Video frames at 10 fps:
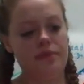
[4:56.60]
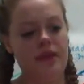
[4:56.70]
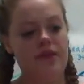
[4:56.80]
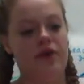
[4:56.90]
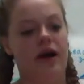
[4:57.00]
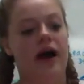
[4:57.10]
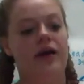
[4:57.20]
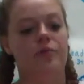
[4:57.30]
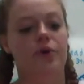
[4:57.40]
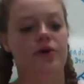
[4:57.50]
For I,
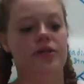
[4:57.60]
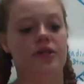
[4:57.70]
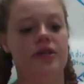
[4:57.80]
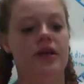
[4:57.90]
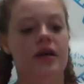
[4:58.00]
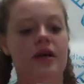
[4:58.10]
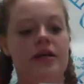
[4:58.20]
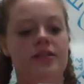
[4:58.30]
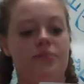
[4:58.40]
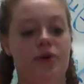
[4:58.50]
the protein
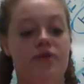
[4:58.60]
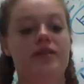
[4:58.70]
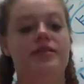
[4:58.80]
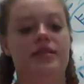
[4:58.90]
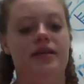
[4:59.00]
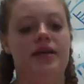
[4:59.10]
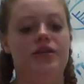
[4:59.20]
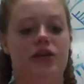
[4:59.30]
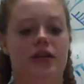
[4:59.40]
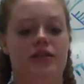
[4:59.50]
prevents DNA
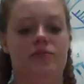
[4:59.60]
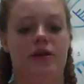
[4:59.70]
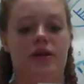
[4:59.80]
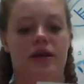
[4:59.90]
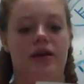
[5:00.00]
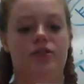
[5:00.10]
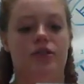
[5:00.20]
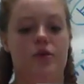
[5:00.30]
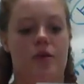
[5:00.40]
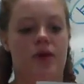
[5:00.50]
strands from annealing
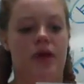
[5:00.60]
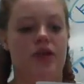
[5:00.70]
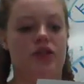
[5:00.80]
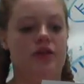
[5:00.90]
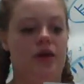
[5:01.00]
during replication.